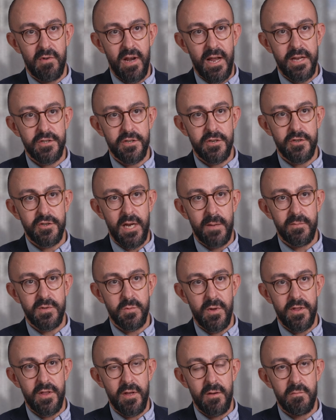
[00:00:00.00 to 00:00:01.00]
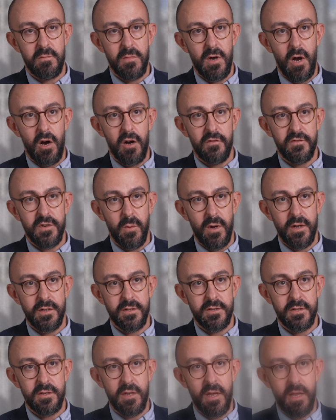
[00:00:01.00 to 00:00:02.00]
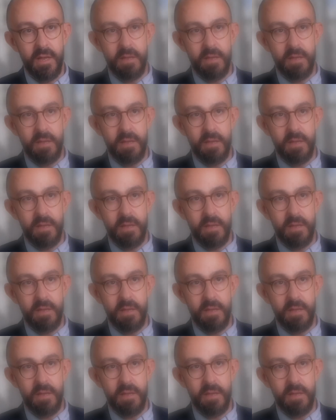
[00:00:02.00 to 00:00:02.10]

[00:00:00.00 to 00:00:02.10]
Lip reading: relationships with them afterwards.